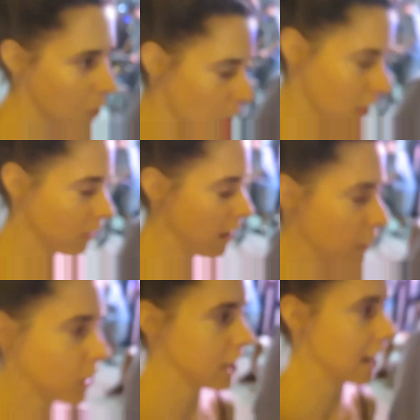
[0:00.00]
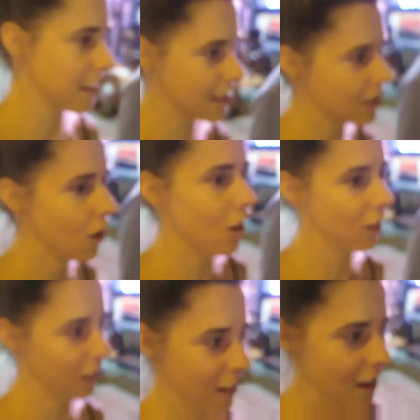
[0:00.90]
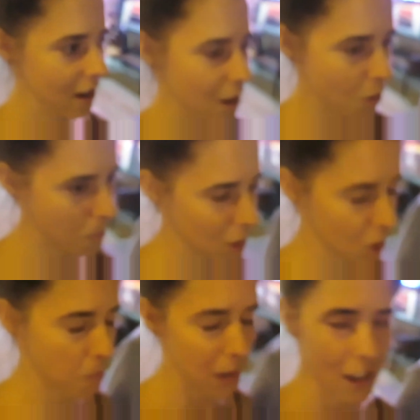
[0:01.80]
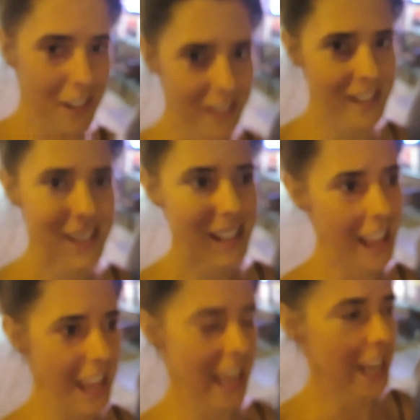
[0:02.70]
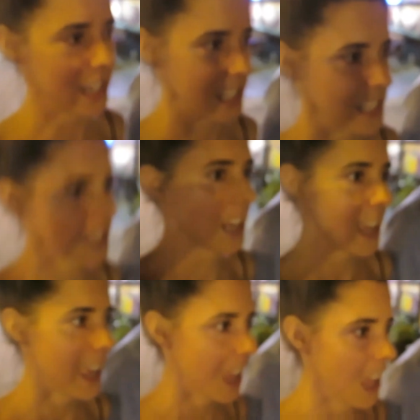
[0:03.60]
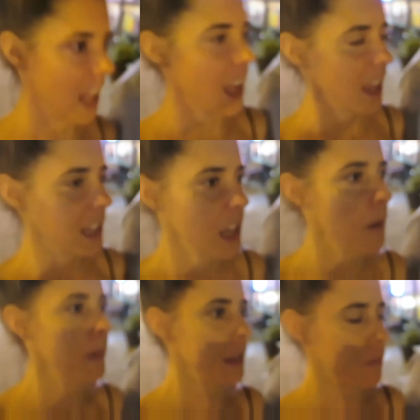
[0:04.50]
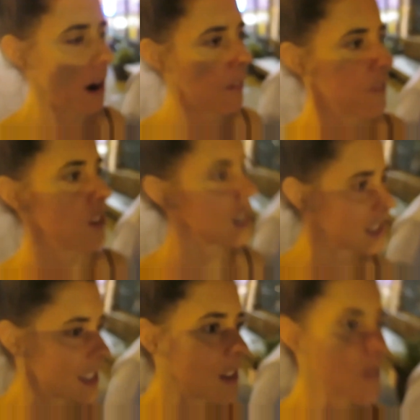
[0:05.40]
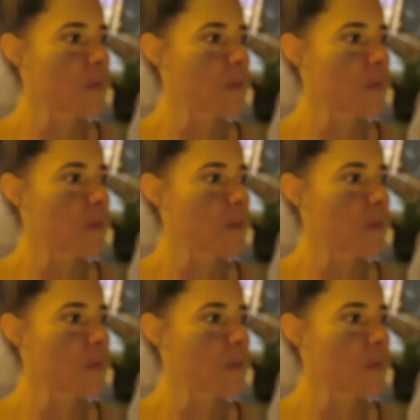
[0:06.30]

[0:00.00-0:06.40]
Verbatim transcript: one Grateful Dead song, a whole bunch of plants and yummy breakfast.